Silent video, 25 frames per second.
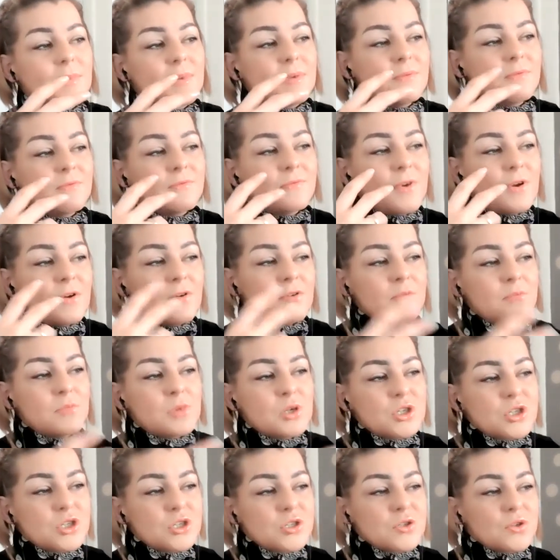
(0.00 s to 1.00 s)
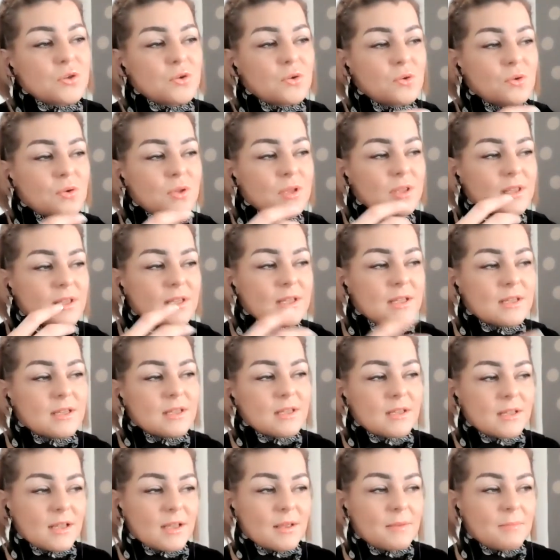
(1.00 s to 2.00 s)
Very much so,
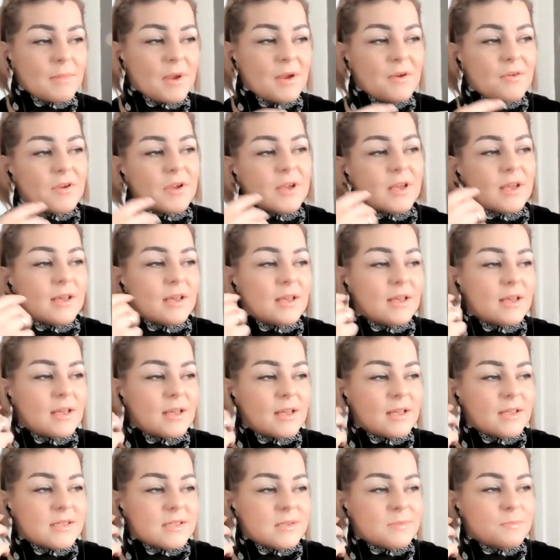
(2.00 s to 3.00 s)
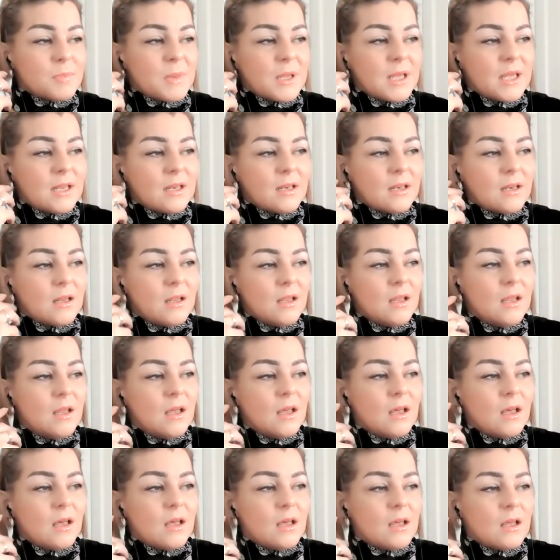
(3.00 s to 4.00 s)
America has been
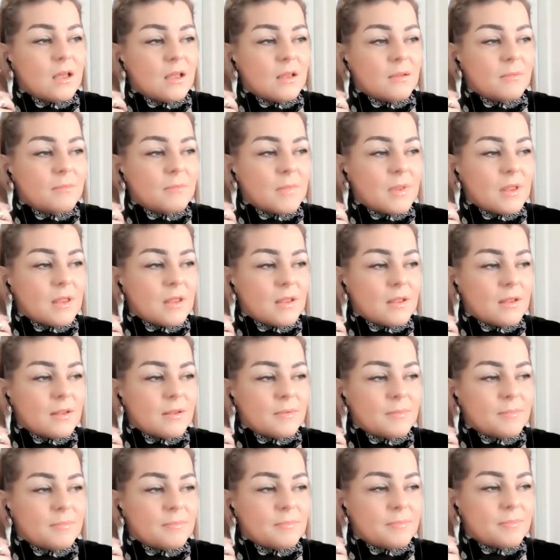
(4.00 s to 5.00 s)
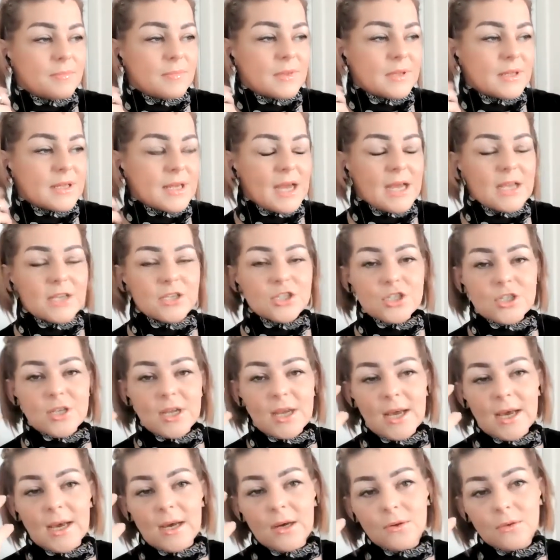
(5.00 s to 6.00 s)
a cash
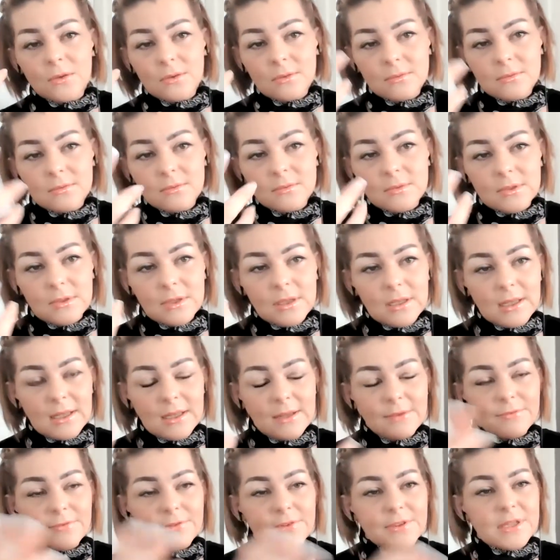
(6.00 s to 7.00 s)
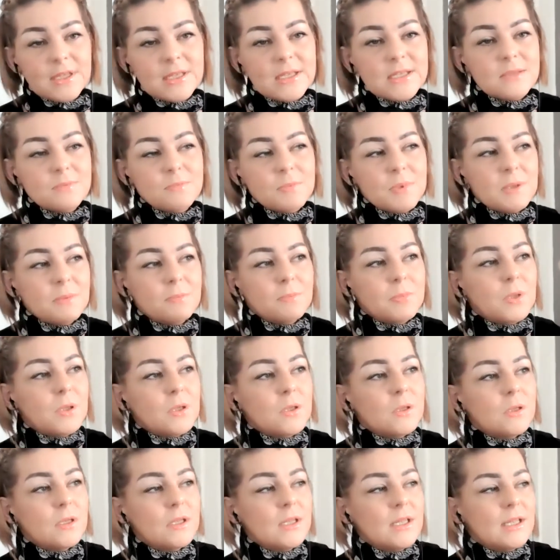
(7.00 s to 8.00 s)
cow for these
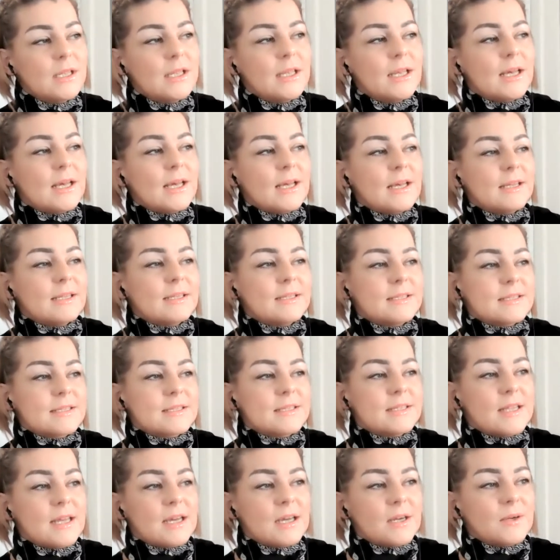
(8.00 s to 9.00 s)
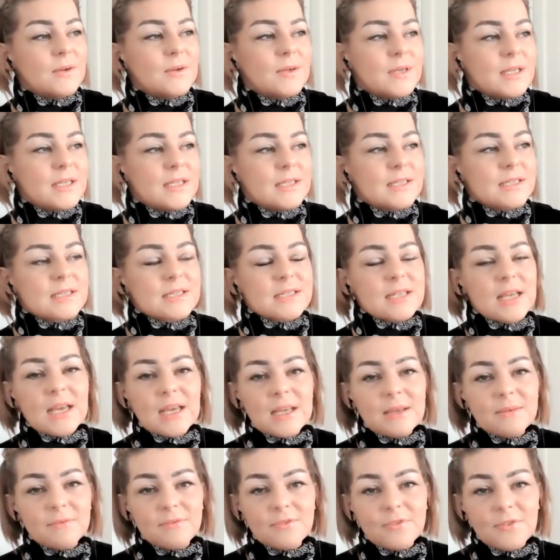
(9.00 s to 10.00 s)
people. And now it's
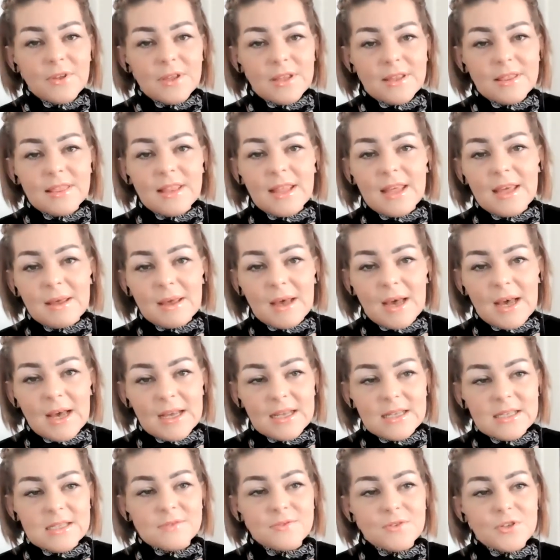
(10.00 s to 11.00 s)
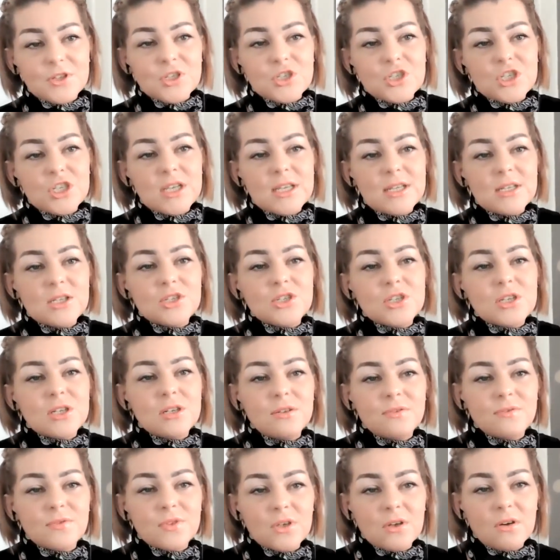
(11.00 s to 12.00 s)
time, in their eyes, for the changing
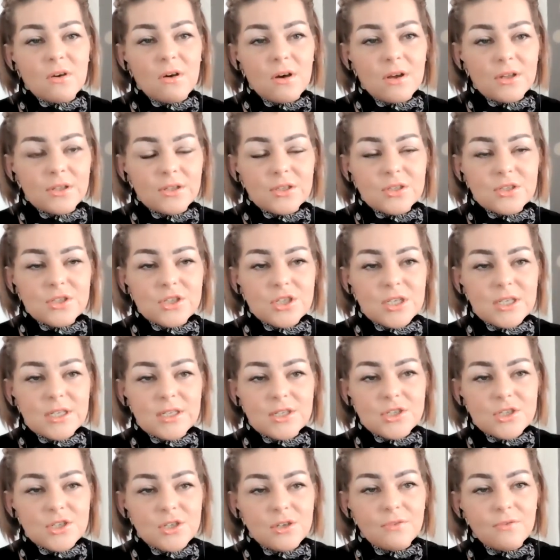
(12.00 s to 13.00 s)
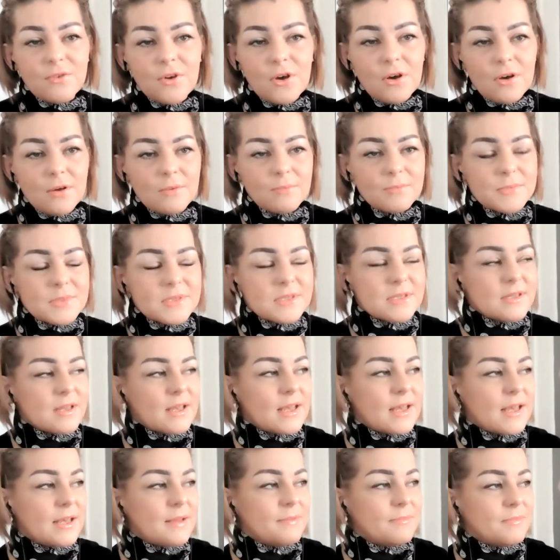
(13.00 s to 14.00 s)
of the guard, the changing of arms,
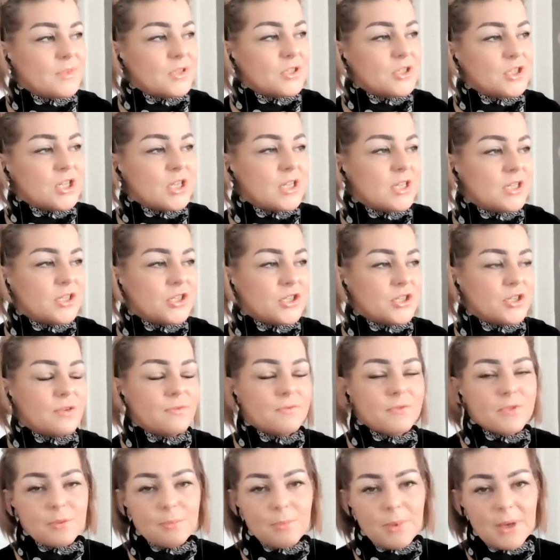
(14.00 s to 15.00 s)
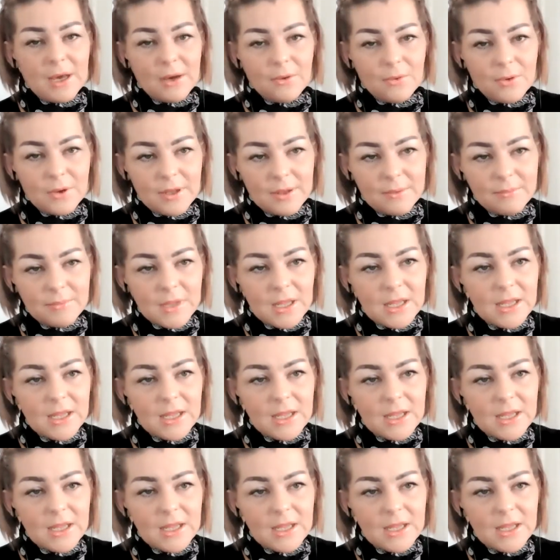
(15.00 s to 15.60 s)
the changing of the power.